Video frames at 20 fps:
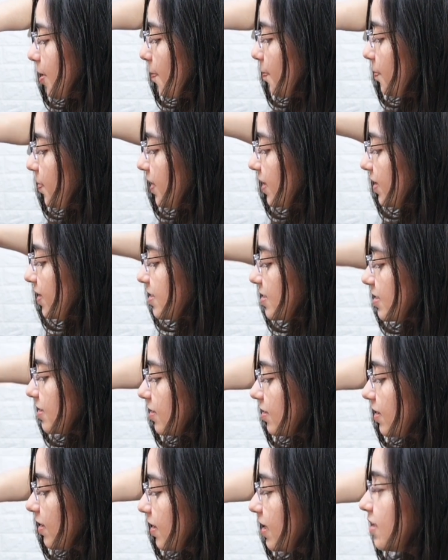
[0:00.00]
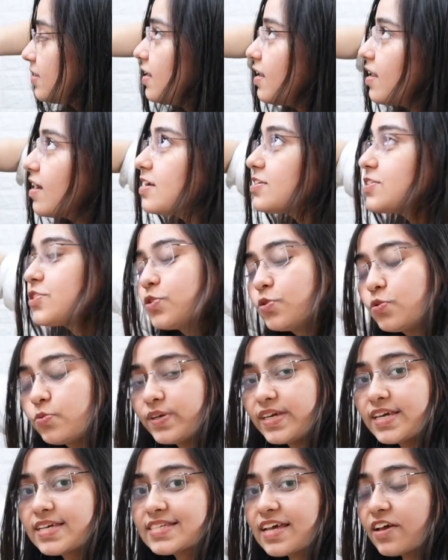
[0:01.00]
But in the last 2
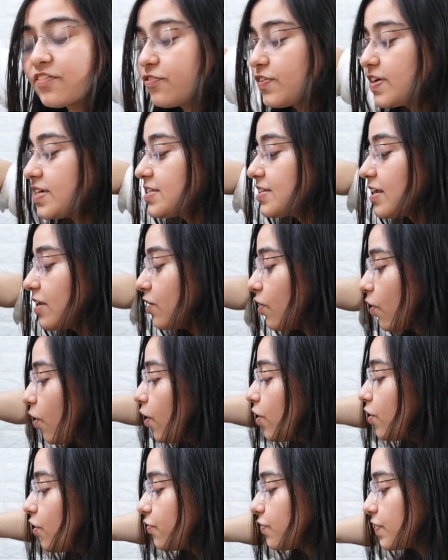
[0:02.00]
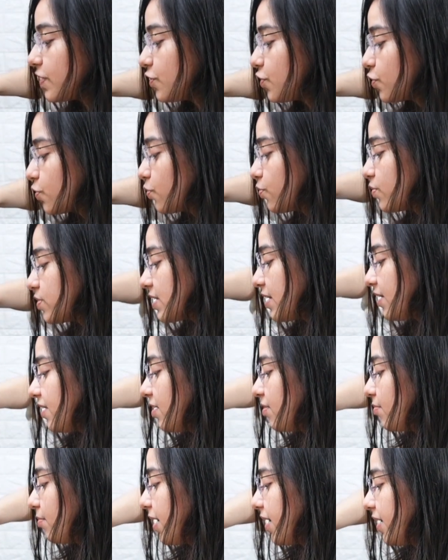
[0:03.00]
weeks, I faced a lot of issues
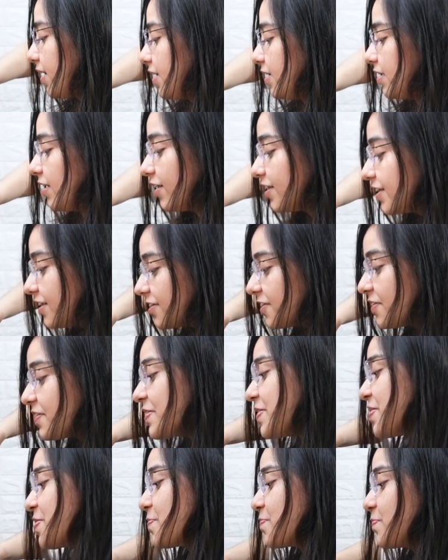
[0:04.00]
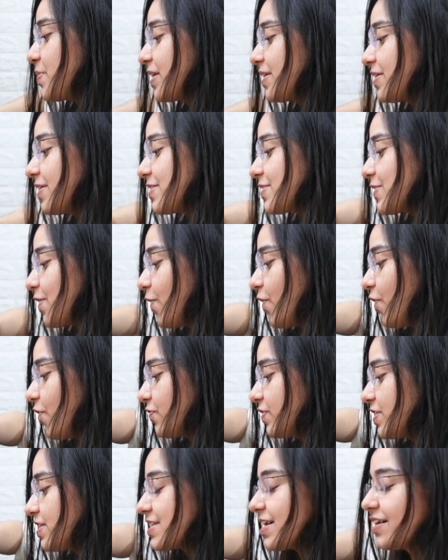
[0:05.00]
in my career because
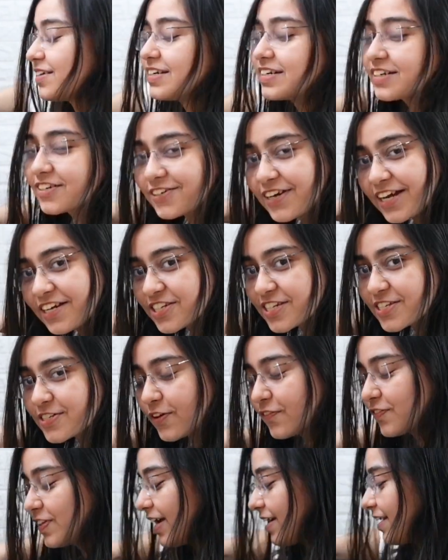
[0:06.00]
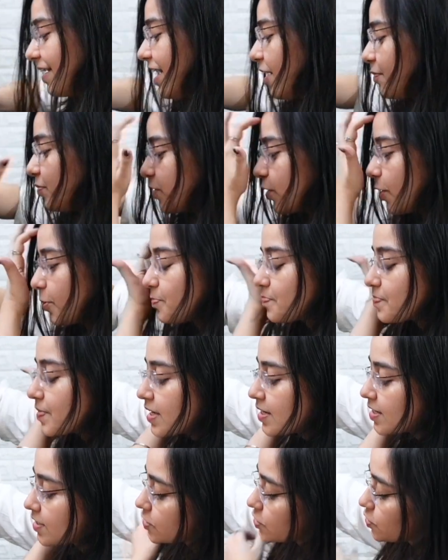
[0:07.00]
of the sudden crashes of that laptop.
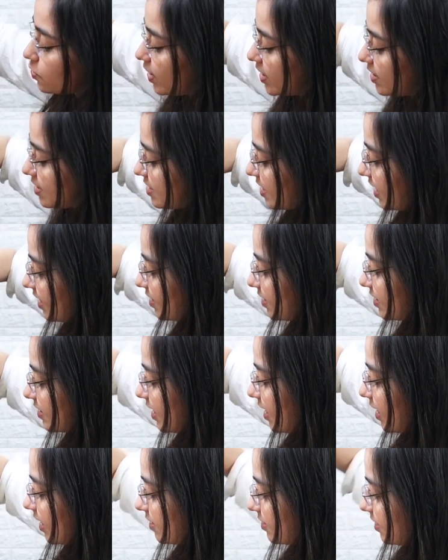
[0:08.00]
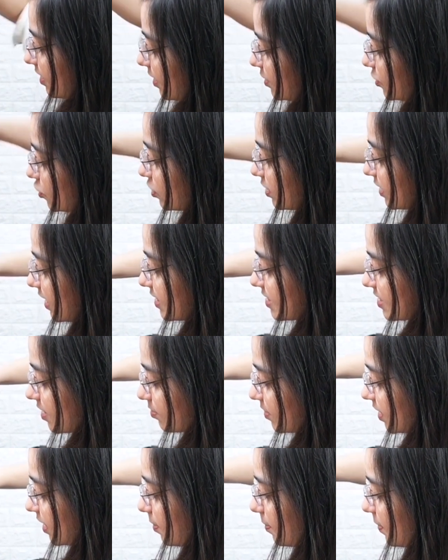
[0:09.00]
So I decided that I should get
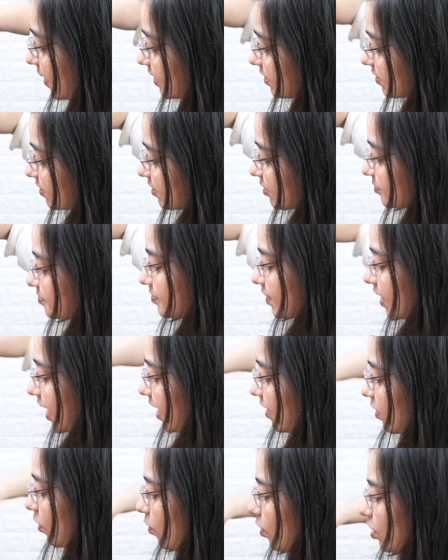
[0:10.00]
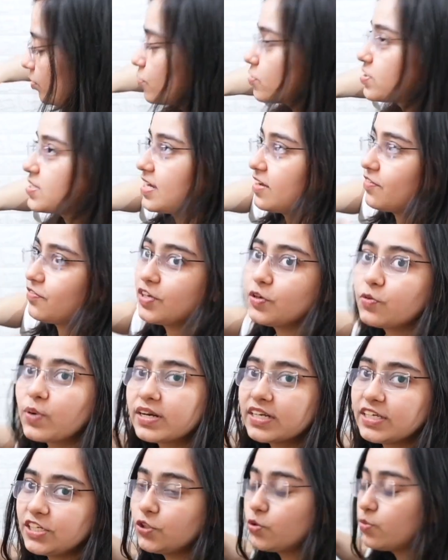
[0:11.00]
something better. And almost
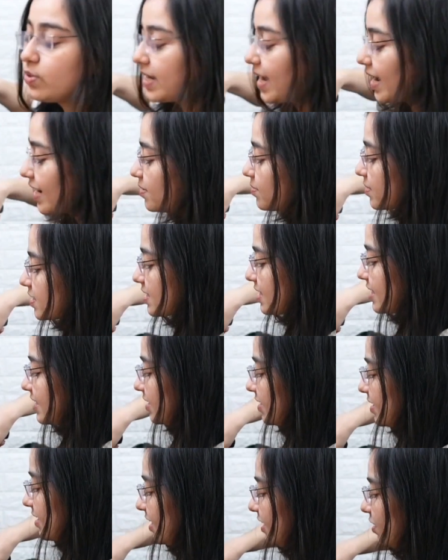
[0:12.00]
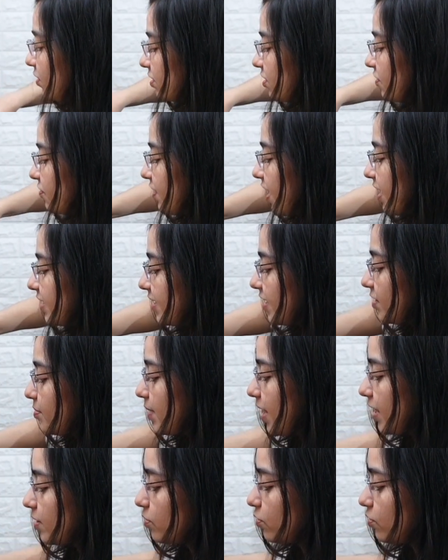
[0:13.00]
everyone unanimously agreed on the fact that
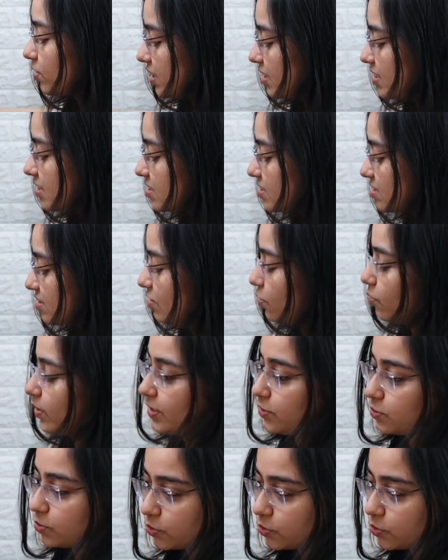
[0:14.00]
MacBook is the way to